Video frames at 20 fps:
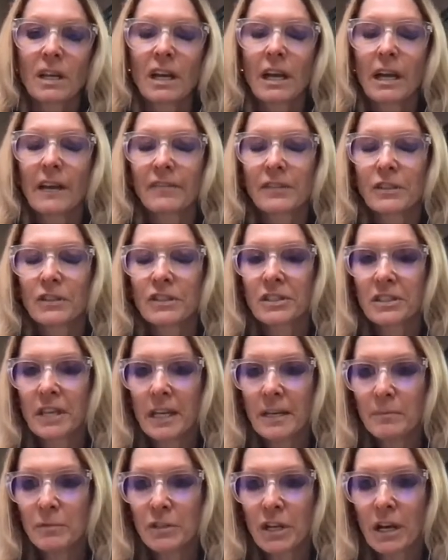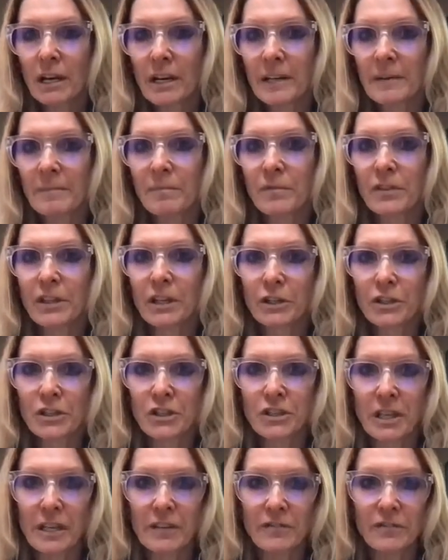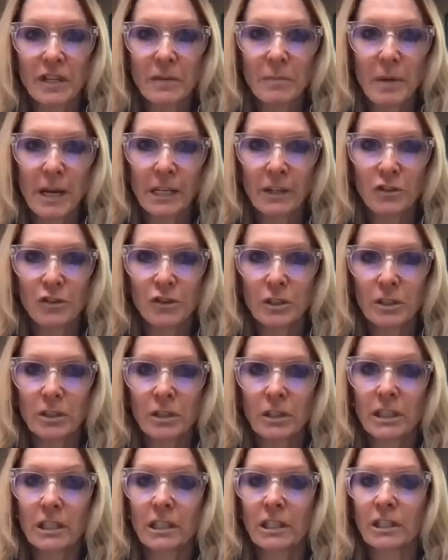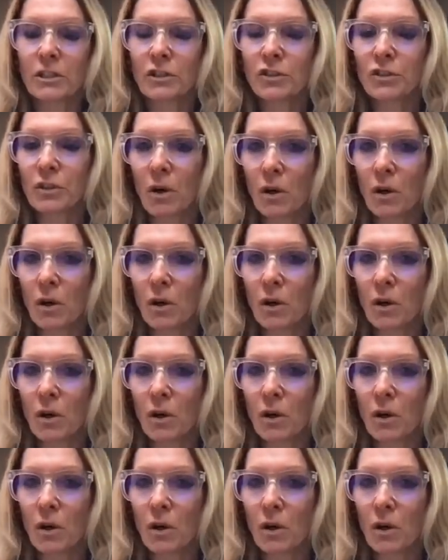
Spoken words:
At the same time, their safety manager is